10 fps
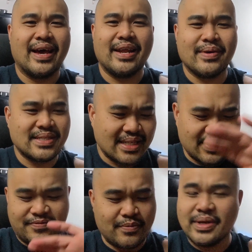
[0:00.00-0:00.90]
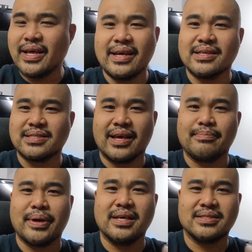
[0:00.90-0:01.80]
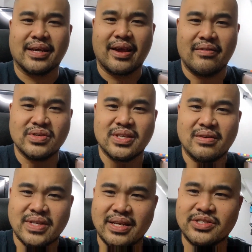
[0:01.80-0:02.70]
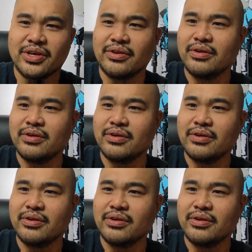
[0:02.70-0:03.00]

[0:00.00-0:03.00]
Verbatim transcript: Anyways, that's it for me, Nate. It's late. Peace. Take care of yourselves and each other.